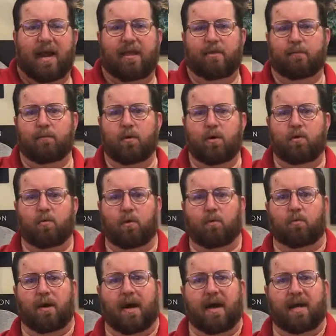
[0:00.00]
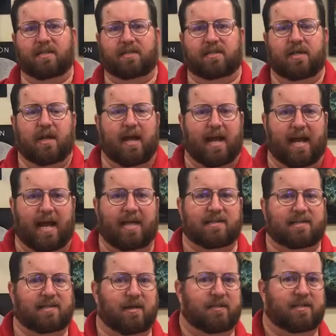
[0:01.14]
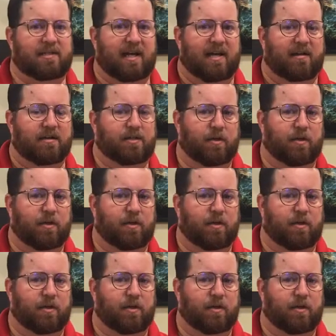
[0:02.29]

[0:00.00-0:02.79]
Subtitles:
and the moon will rise at sunset.